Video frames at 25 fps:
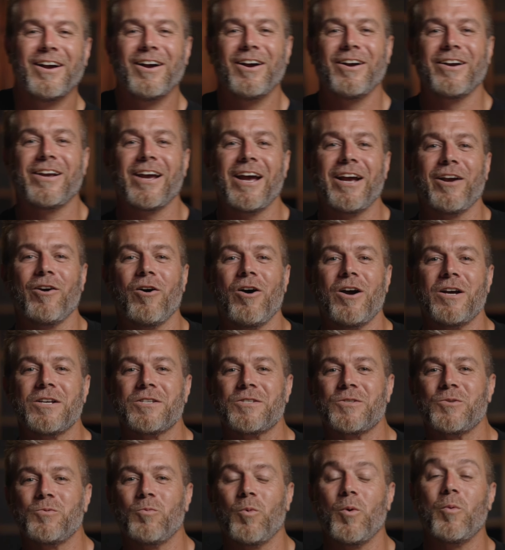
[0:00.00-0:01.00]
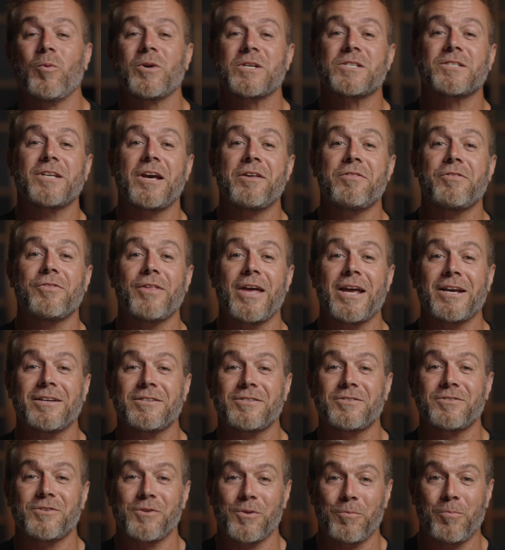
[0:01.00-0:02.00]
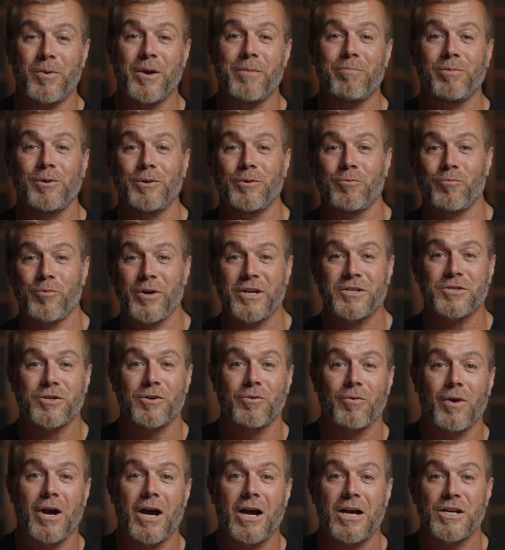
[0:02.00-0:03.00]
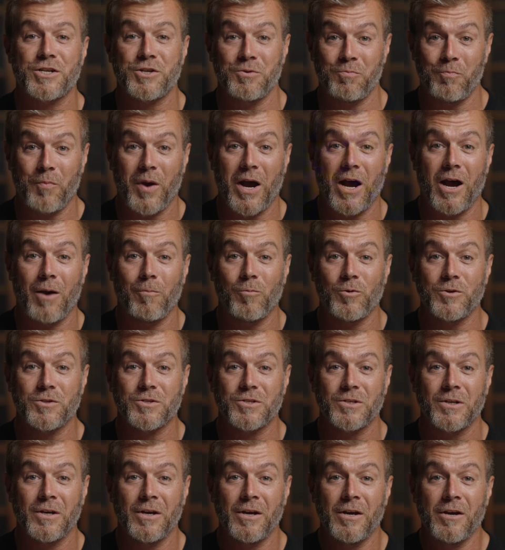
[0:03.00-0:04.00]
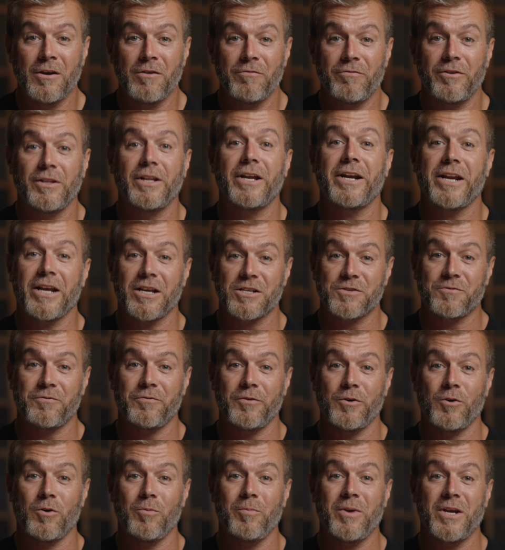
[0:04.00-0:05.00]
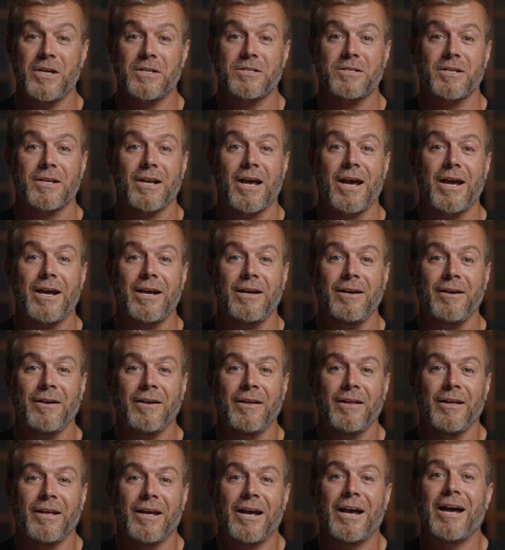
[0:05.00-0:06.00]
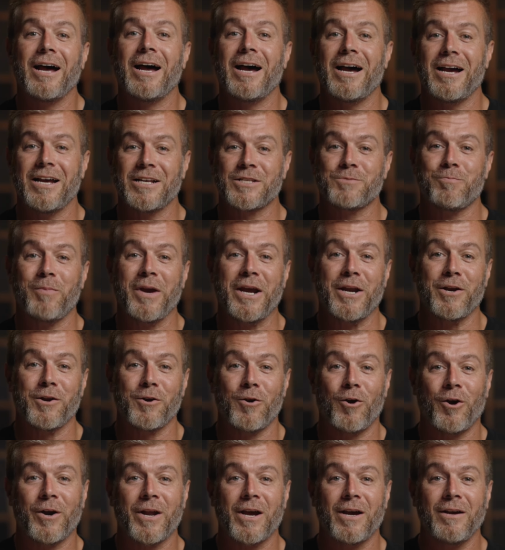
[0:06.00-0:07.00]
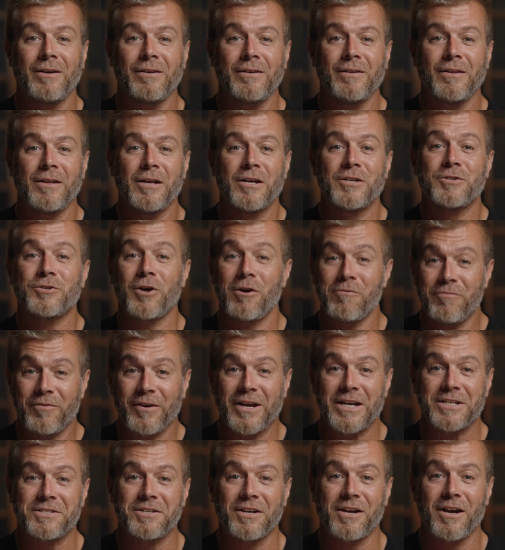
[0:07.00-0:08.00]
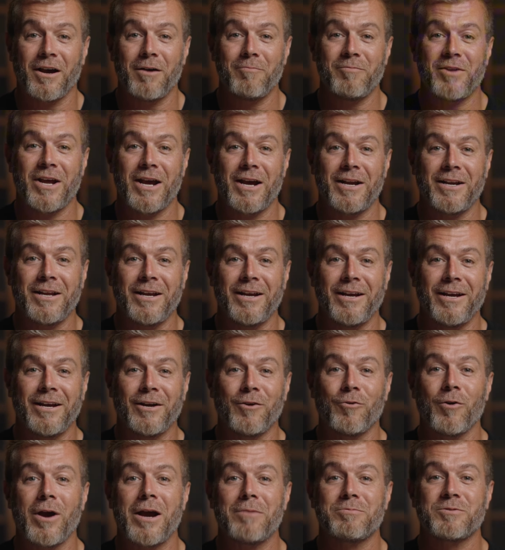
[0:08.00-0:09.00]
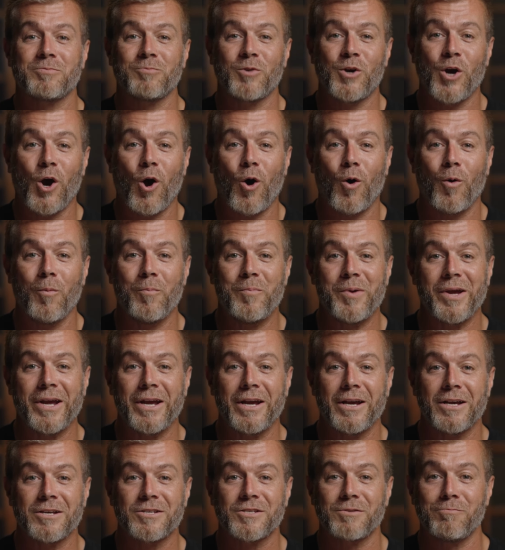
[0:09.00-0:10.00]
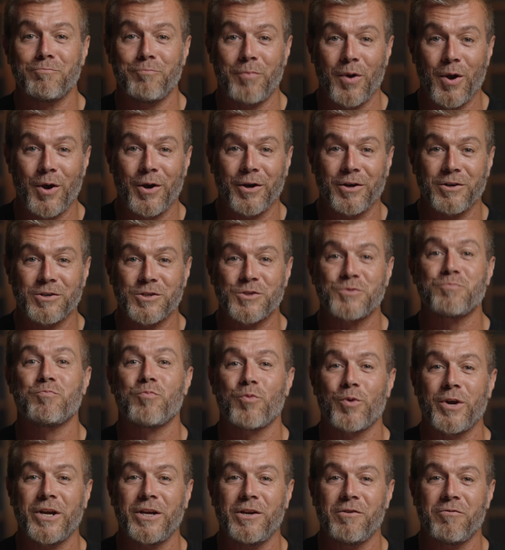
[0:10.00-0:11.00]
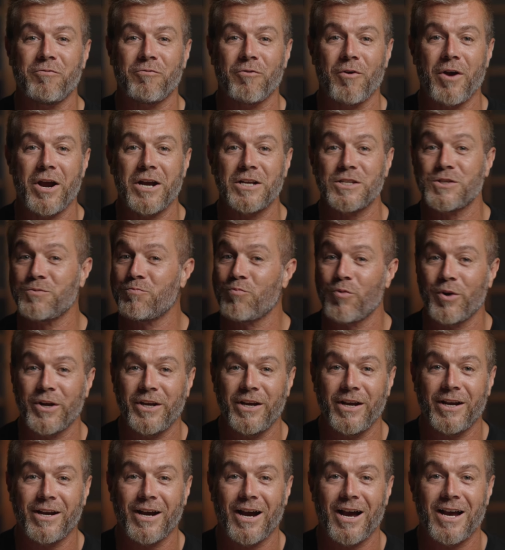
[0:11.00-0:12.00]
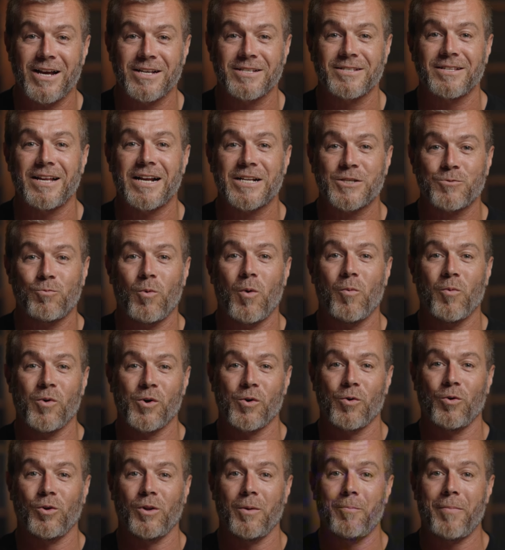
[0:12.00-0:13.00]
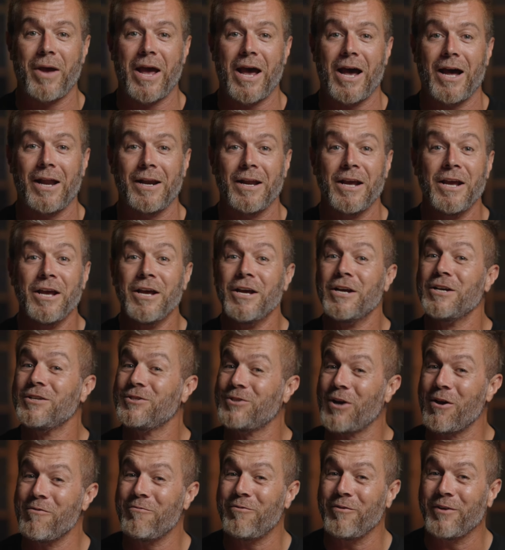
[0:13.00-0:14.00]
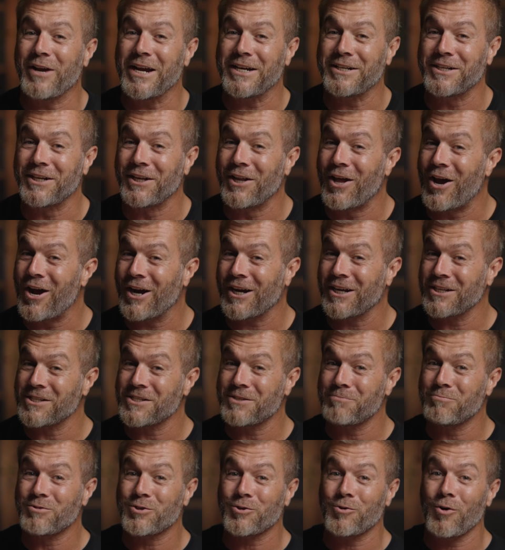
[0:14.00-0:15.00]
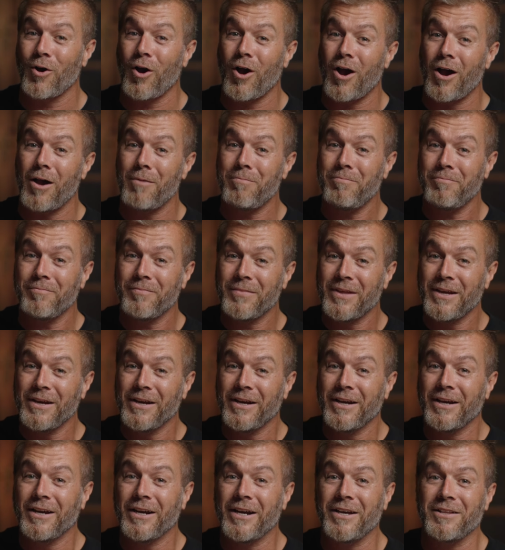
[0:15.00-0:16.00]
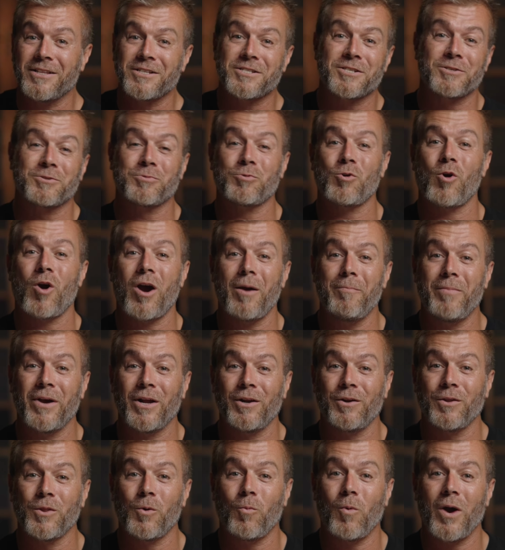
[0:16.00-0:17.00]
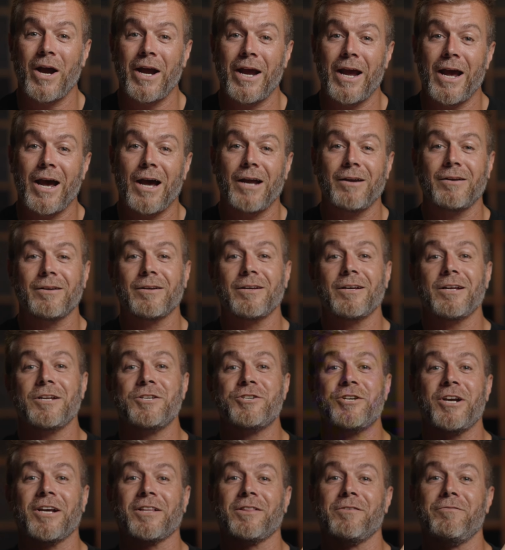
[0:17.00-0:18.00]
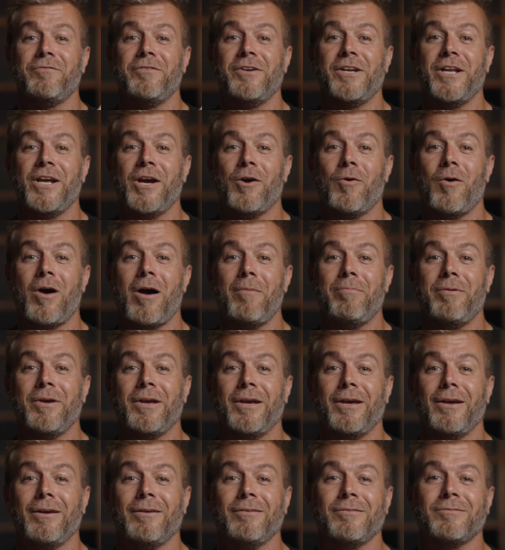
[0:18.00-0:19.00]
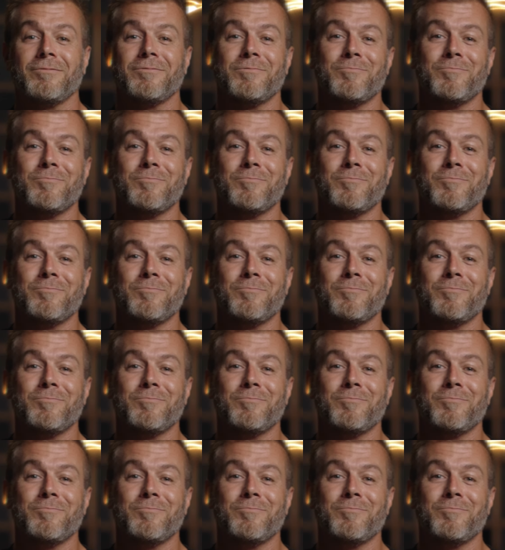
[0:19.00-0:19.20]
Okay, guys, we want to say thanks to the people here at Rick's Garage in Palmwoods for letting us film here today. It's been an honour. Don't forget to come down here, grab some cold beers, some burgers, bring your friends, bring your cars. That's what we're all about. Don't forget to like and subscribe. Hit the subscribe bell on the way out and check out the video up here.